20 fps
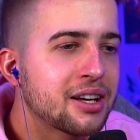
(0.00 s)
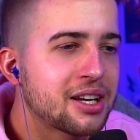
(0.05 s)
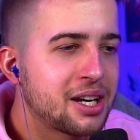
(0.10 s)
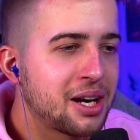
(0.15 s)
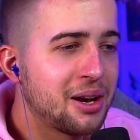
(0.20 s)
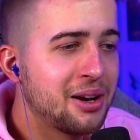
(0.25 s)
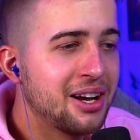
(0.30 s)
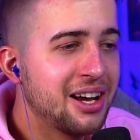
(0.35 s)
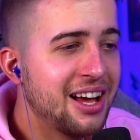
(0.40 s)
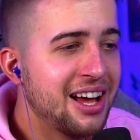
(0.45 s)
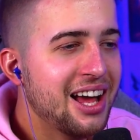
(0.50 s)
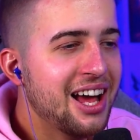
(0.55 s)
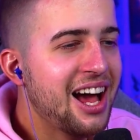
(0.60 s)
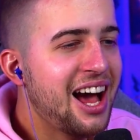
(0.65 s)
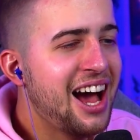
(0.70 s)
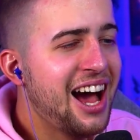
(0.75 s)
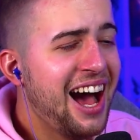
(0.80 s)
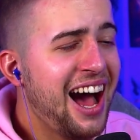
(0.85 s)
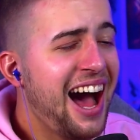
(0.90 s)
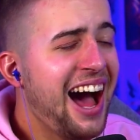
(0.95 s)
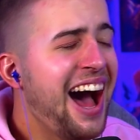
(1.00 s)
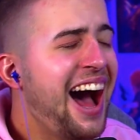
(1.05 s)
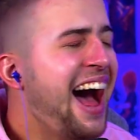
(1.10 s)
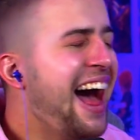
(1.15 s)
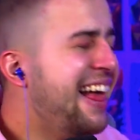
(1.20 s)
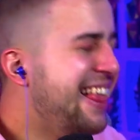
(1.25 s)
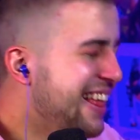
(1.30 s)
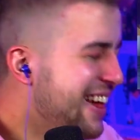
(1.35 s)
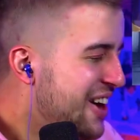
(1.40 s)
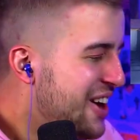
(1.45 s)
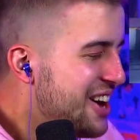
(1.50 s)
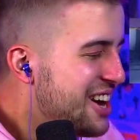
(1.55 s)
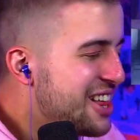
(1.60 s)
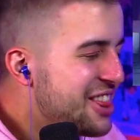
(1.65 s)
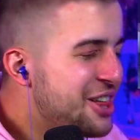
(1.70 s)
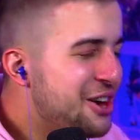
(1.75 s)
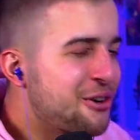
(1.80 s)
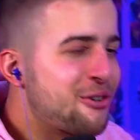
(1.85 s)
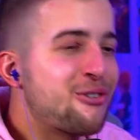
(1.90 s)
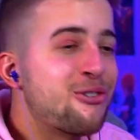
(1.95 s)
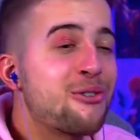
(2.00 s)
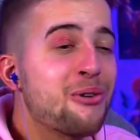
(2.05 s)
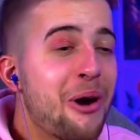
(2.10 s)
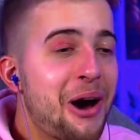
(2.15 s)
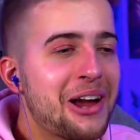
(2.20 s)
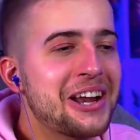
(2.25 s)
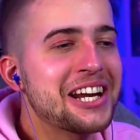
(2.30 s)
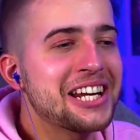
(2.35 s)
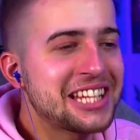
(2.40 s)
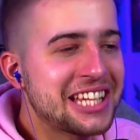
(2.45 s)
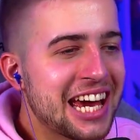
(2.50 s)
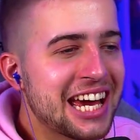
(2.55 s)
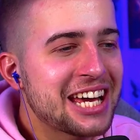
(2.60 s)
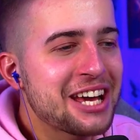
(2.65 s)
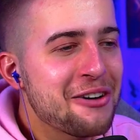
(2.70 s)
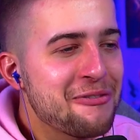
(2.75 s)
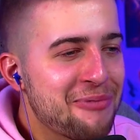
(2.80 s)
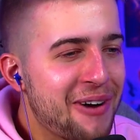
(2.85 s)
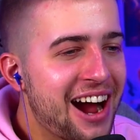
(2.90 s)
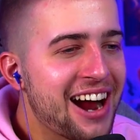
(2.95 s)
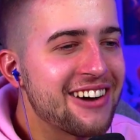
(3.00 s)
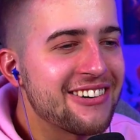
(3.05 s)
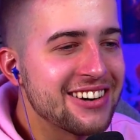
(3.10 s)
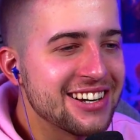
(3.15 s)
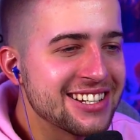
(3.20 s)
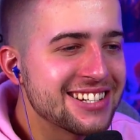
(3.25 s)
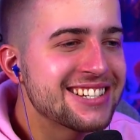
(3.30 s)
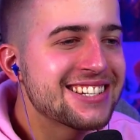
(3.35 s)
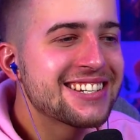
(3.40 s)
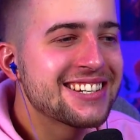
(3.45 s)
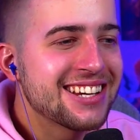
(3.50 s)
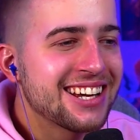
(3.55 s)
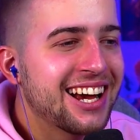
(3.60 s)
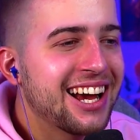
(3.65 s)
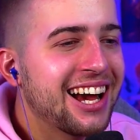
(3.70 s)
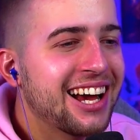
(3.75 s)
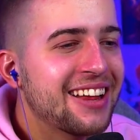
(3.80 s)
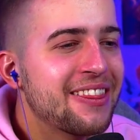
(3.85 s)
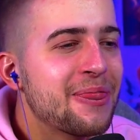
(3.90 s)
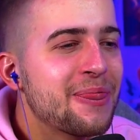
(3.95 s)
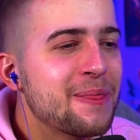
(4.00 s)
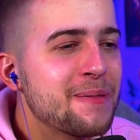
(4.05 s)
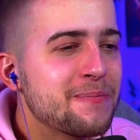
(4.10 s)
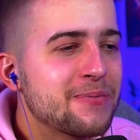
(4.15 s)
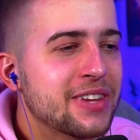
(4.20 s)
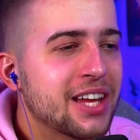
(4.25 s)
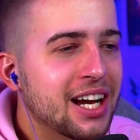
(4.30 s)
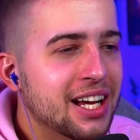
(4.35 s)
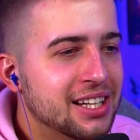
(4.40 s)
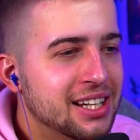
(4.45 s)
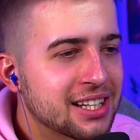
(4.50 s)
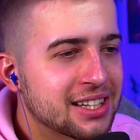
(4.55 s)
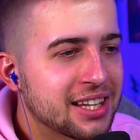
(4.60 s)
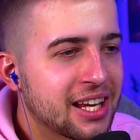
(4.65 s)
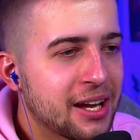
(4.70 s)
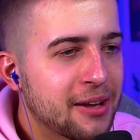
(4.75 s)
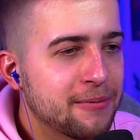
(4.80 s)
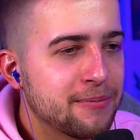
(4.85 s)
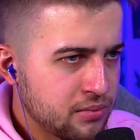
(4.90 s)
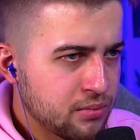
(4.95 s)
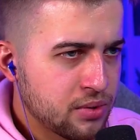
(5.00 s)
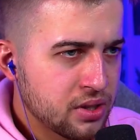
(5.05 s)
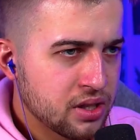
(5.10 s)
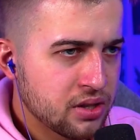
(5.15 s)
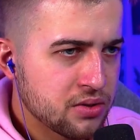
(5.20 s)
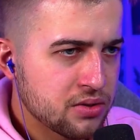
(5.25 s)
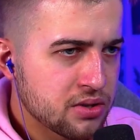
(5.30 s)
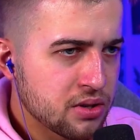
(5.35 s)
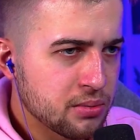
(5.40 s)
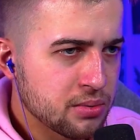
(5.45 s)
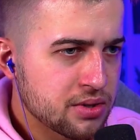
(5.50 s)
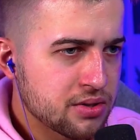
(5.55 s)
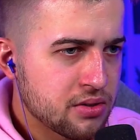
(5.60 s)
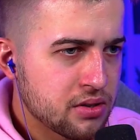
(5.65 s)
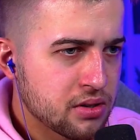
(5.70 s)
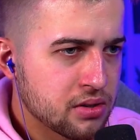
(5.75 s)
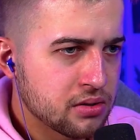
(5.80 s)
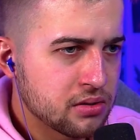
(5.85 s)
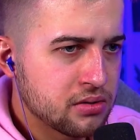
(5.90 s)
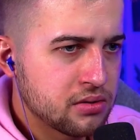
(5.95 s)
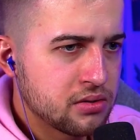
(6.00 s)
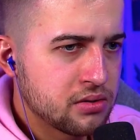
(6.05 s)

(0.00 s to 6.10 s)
The rotten king of pirates. I like that. Hey, Usopp, what's wrong?